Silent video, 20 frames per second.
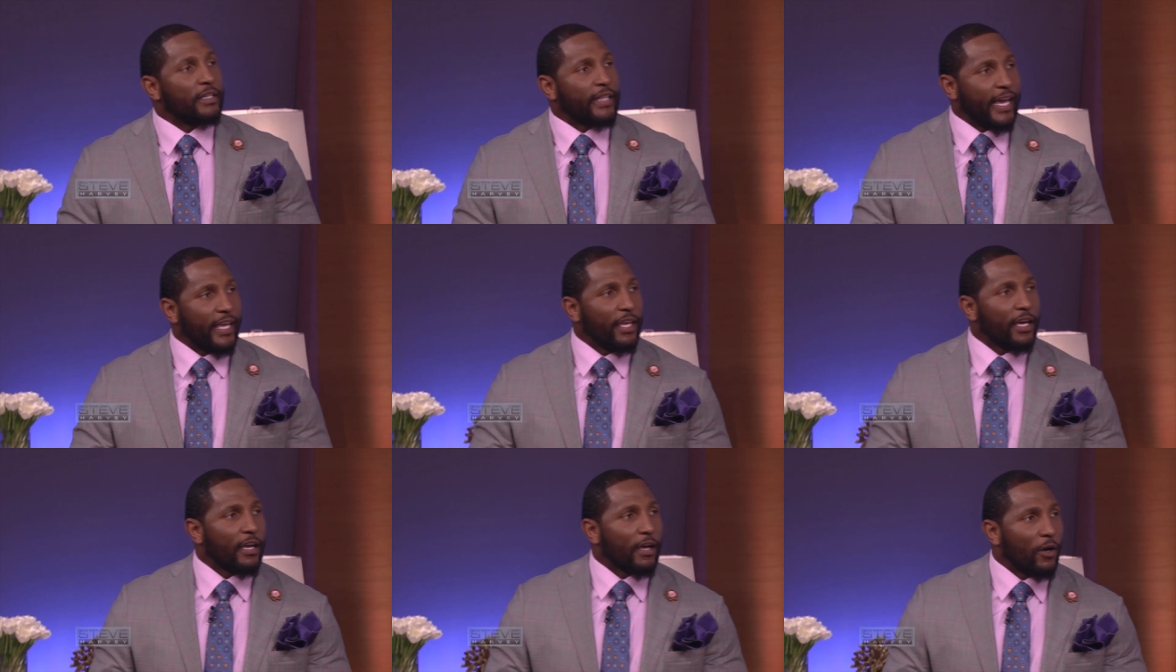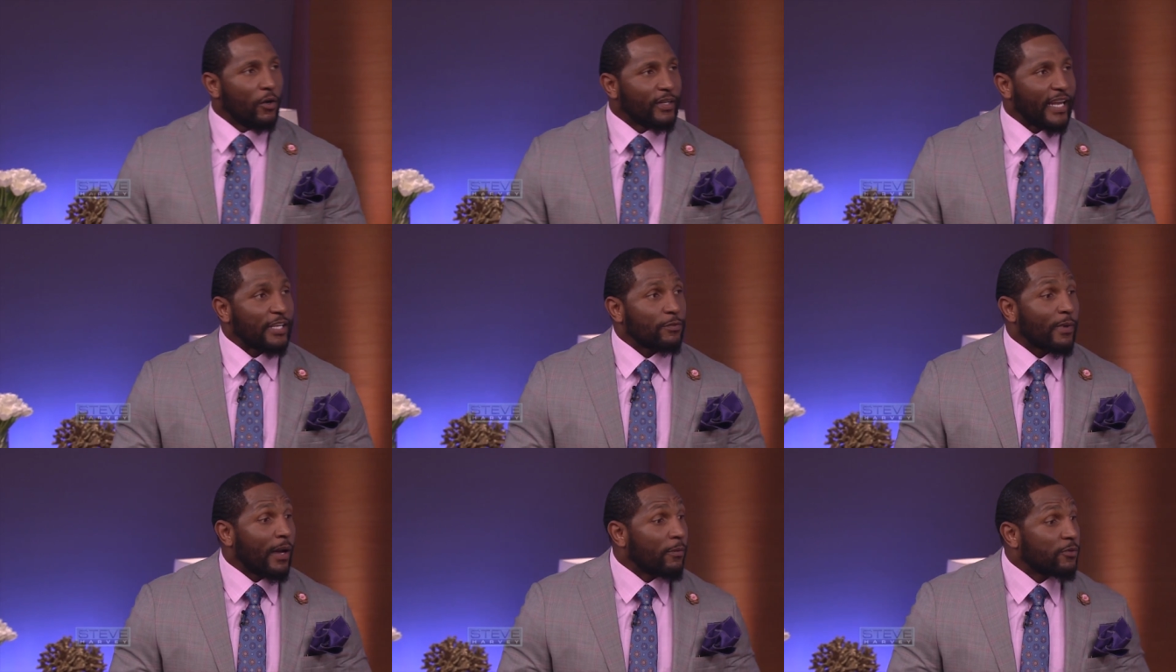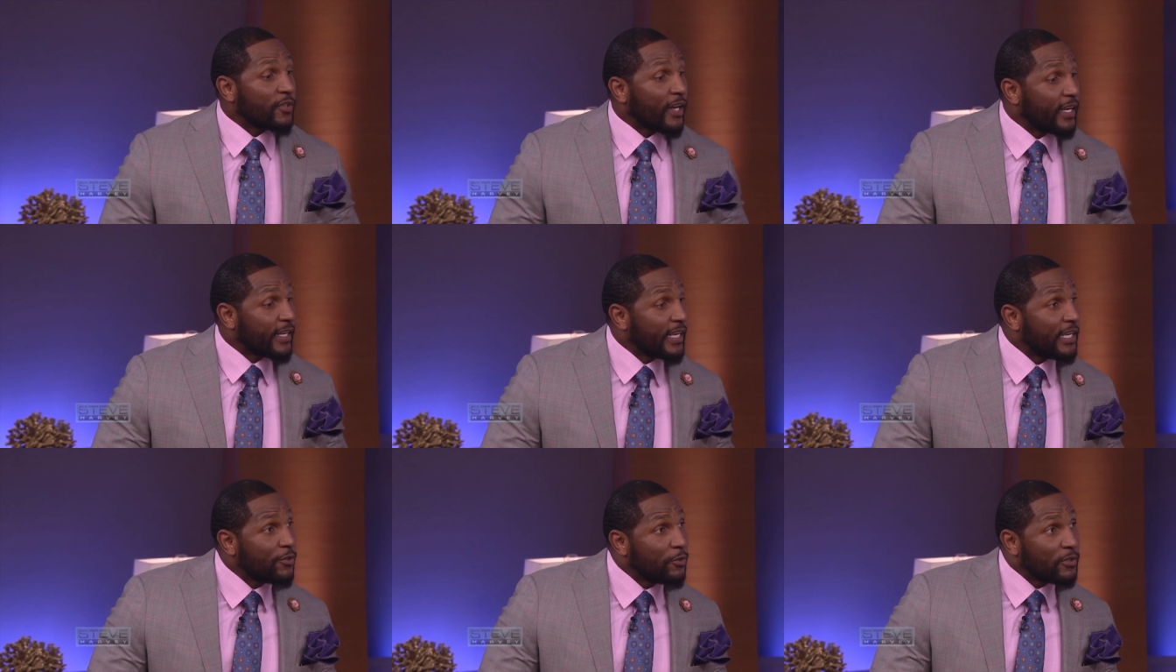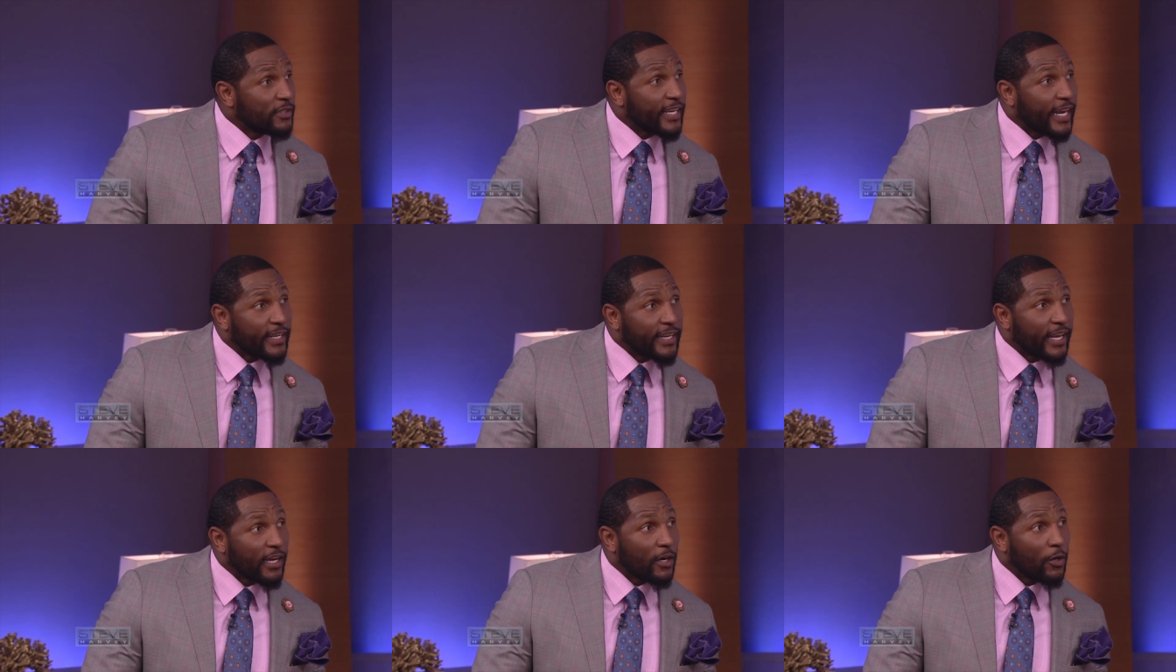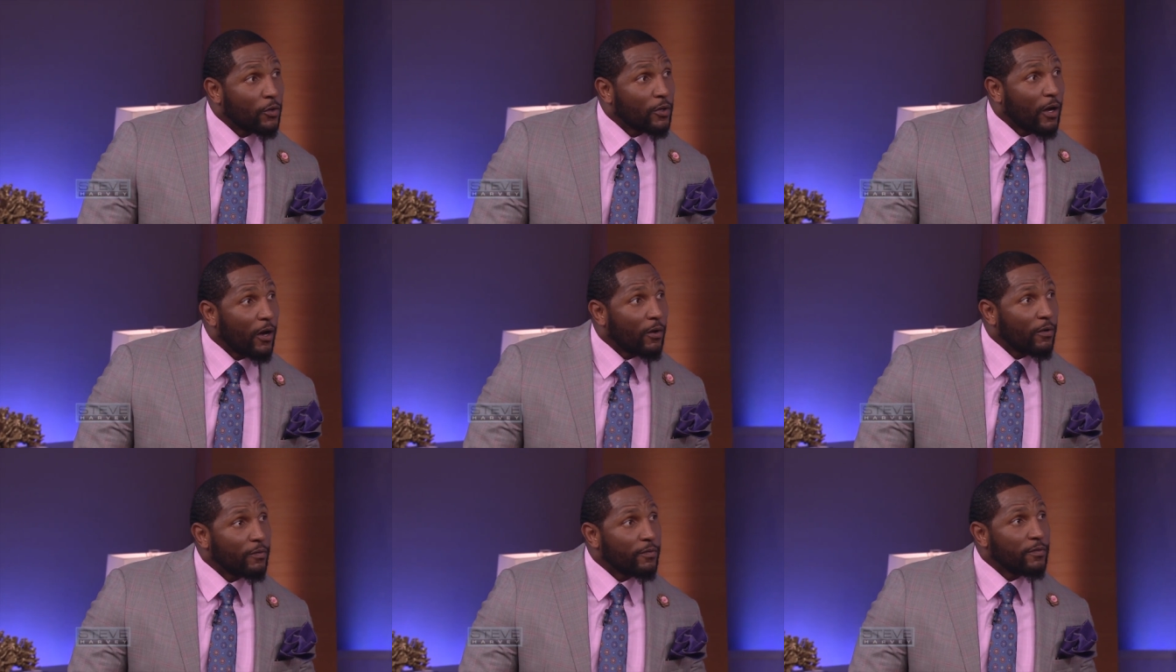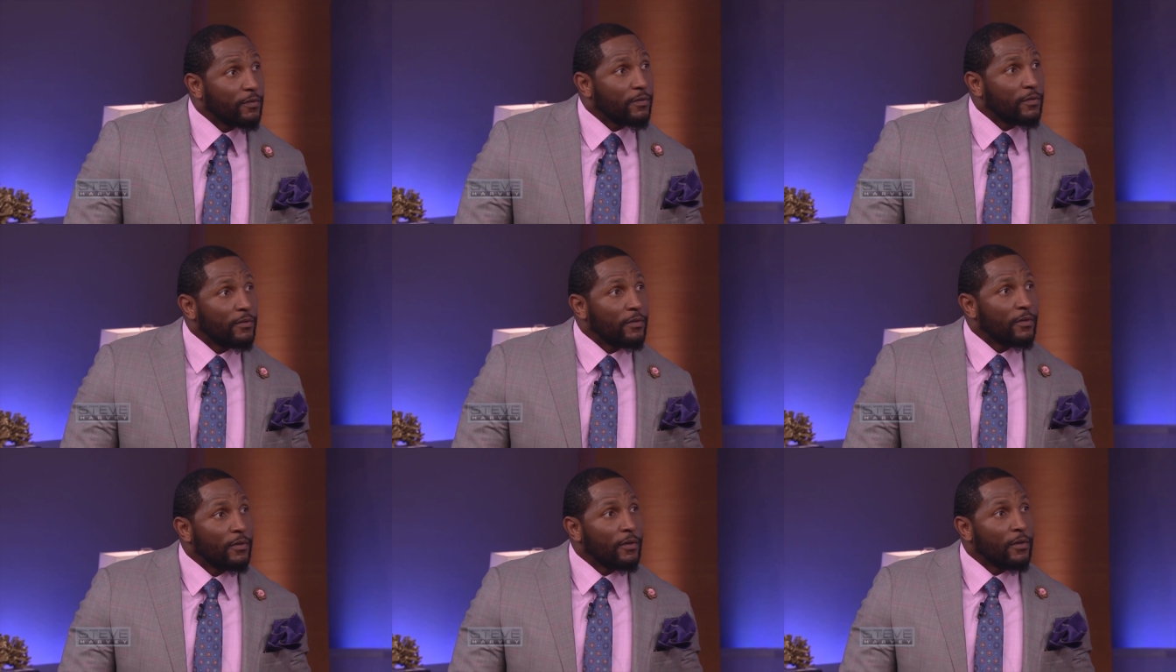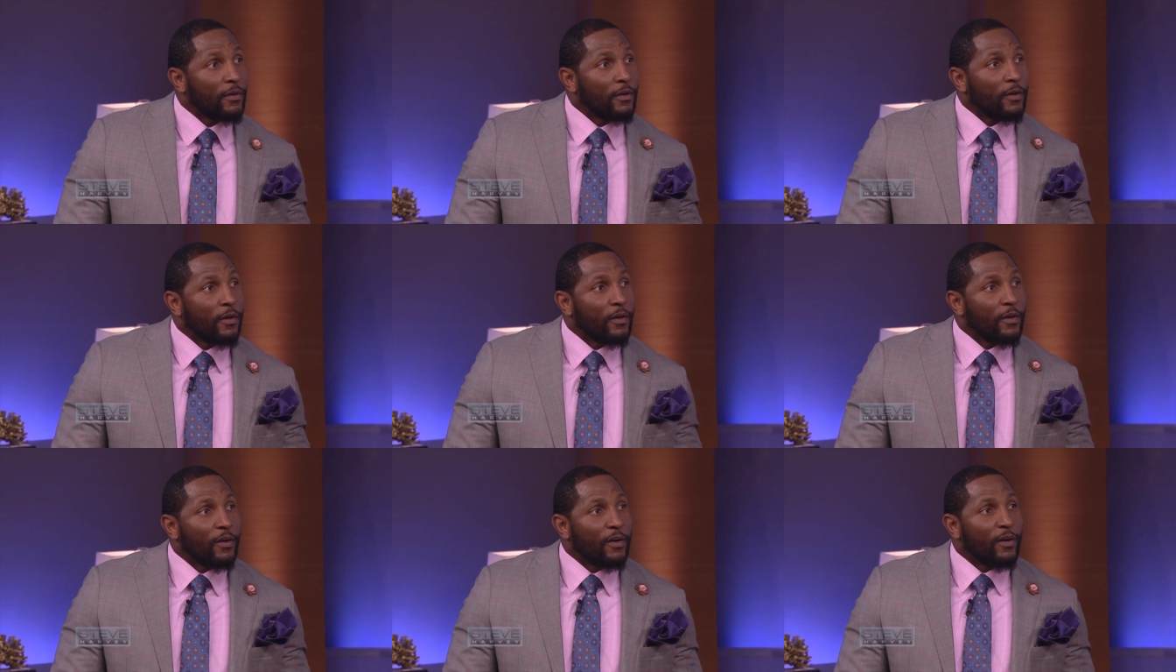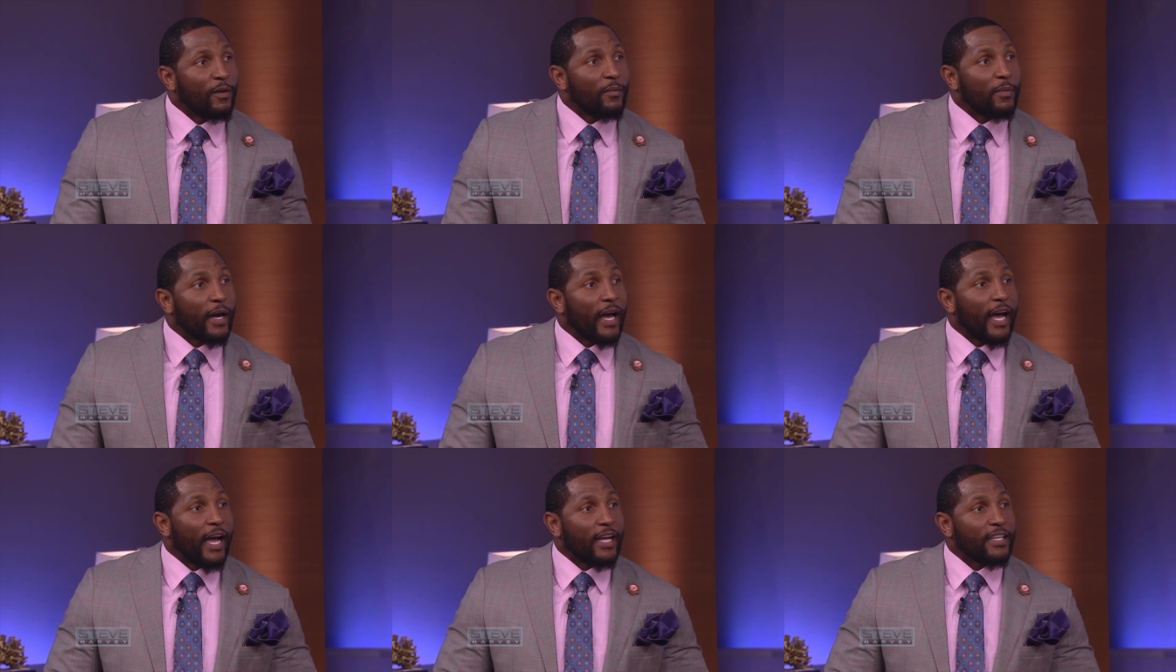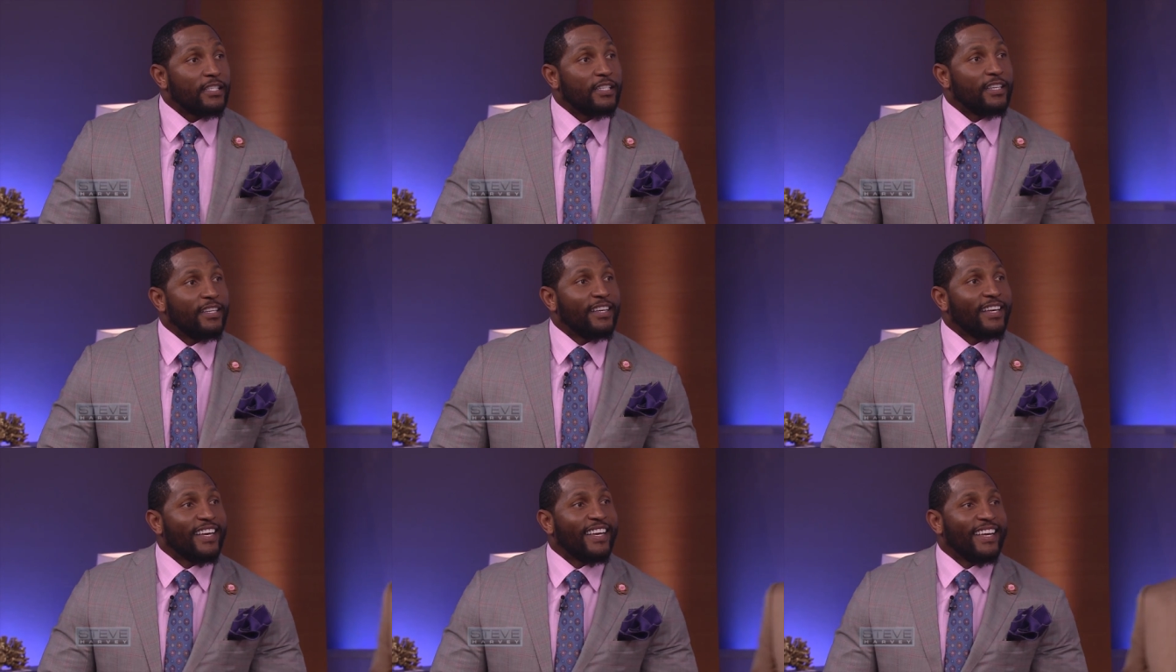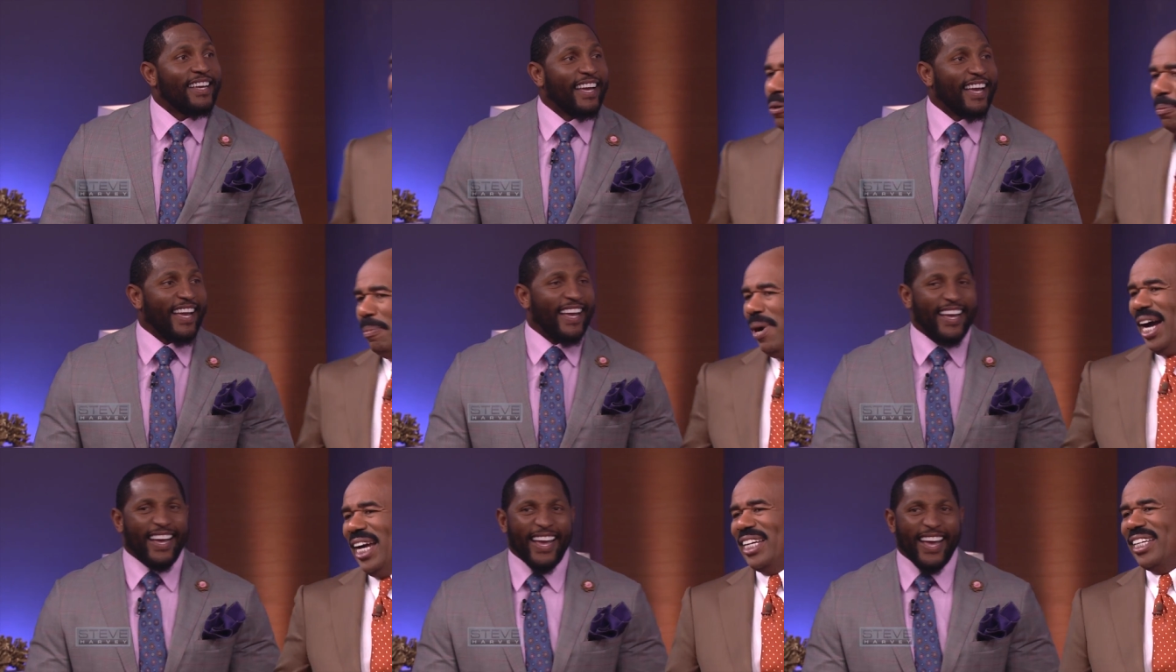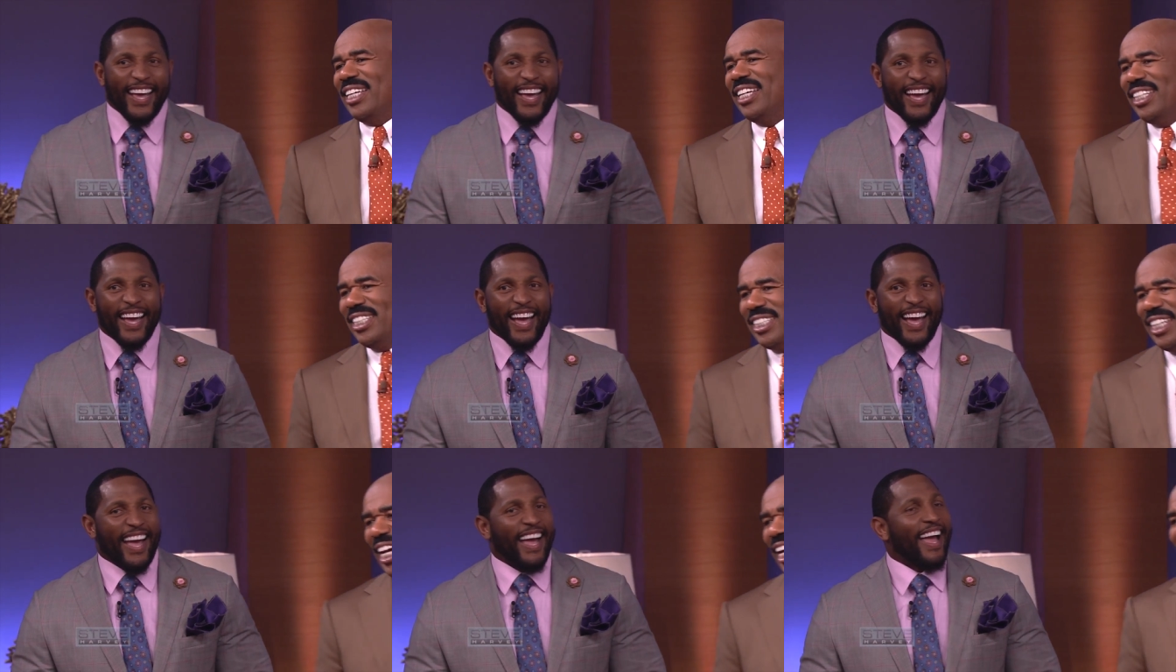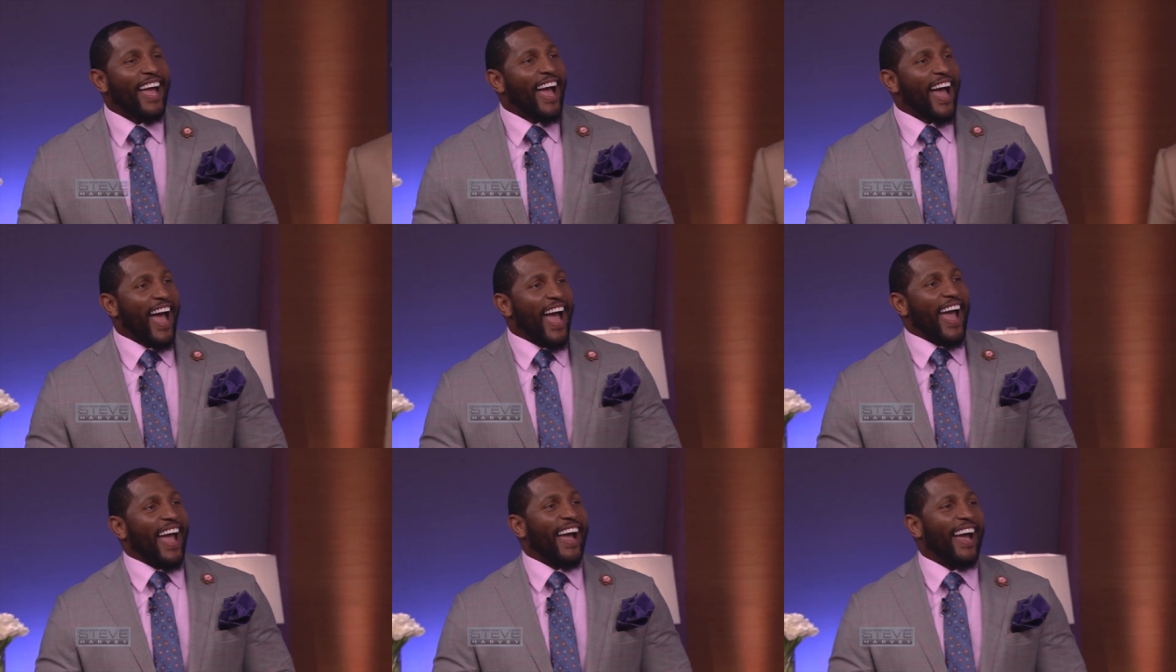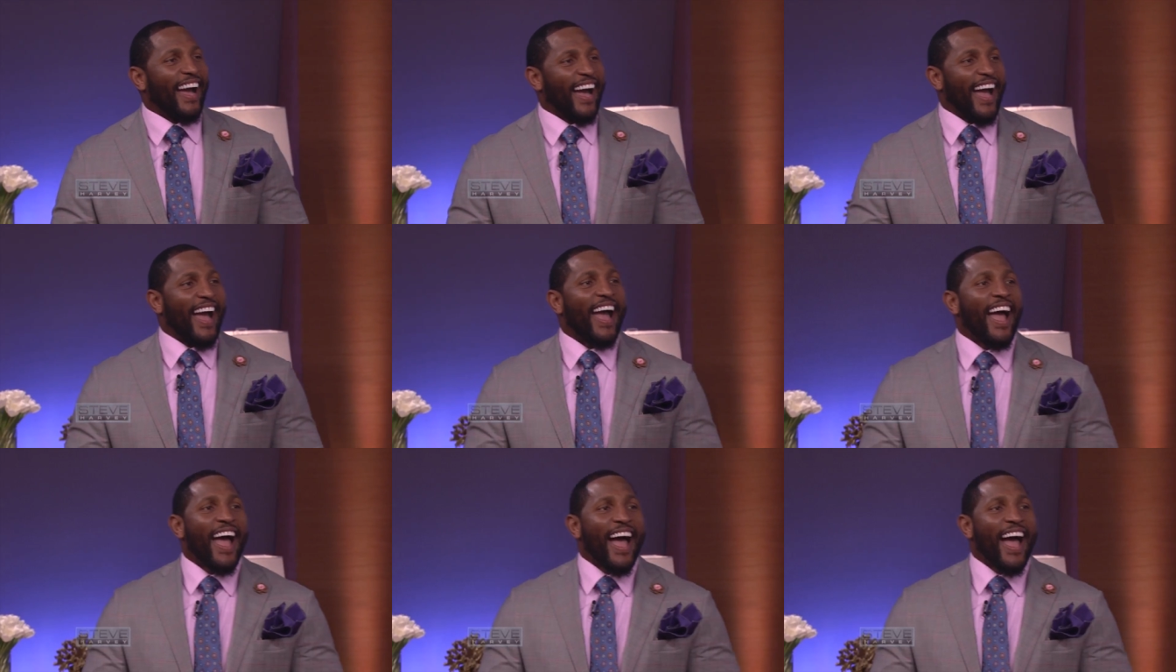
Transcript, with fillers: There you go. That's why I was trying to get you to take that coat off. Oh, no, see, I still might get that ace, though.